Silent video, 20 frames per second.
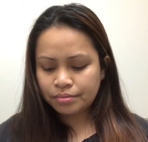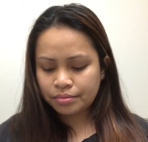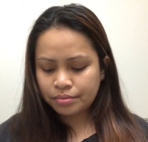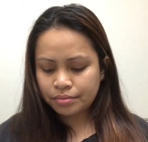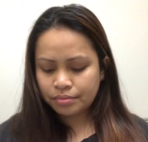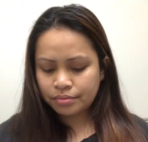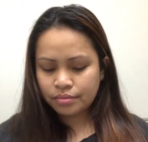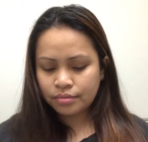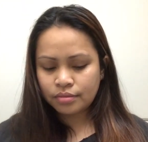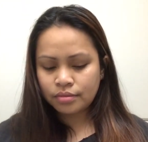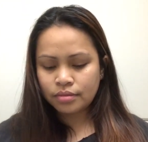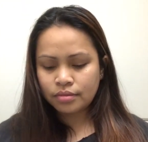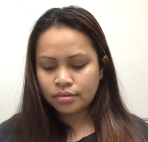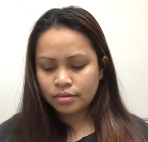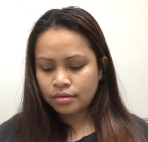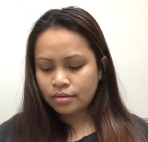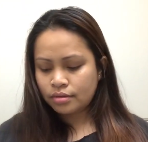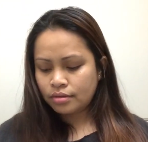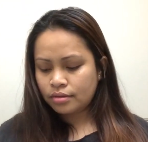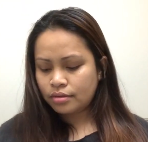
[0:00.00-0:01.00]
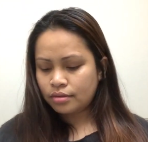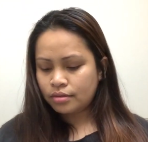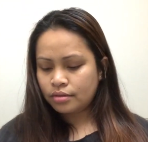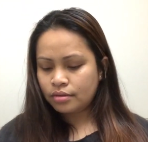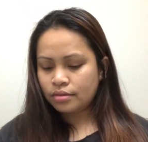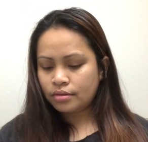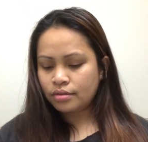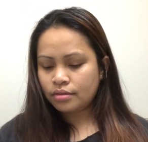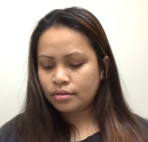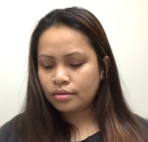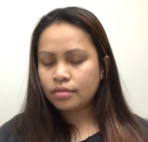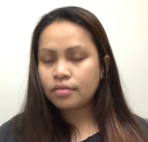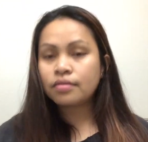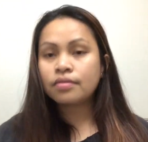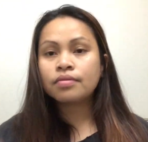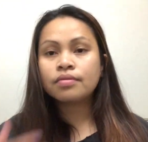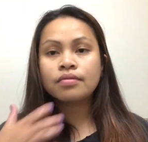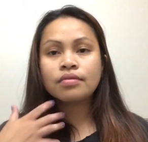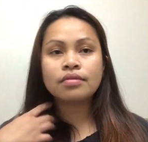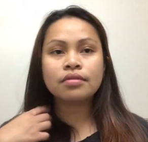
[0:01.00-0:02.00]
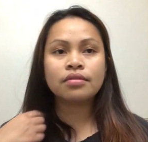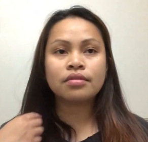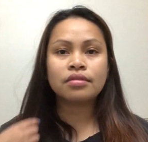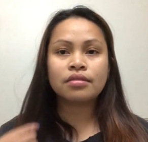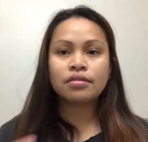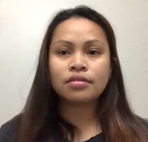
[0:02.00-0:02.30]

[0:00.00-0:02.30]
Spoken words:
(silence)